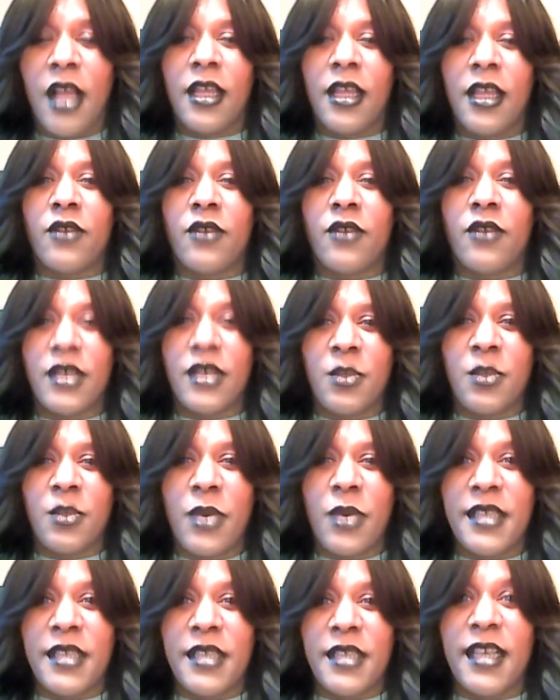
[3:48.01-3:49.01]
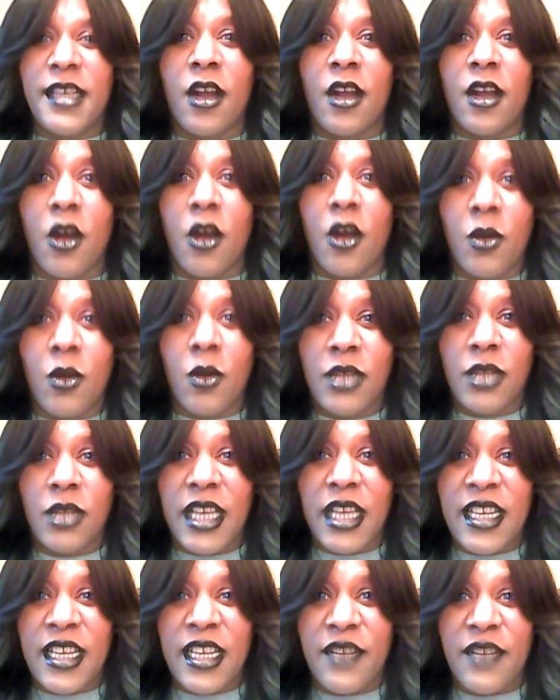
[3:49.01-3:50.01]
like recipes that are only
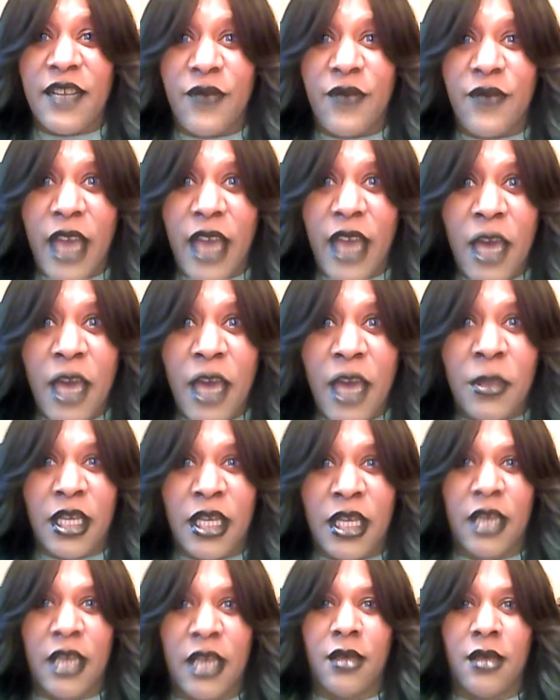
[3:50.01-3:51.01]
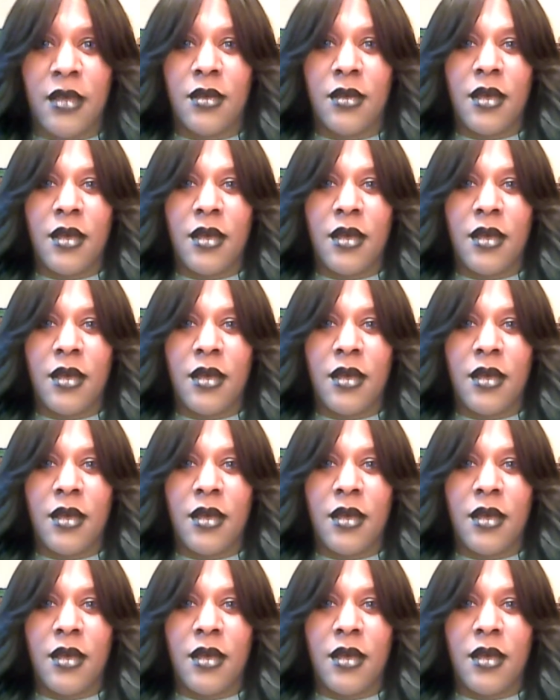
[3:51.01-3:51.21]
in the family,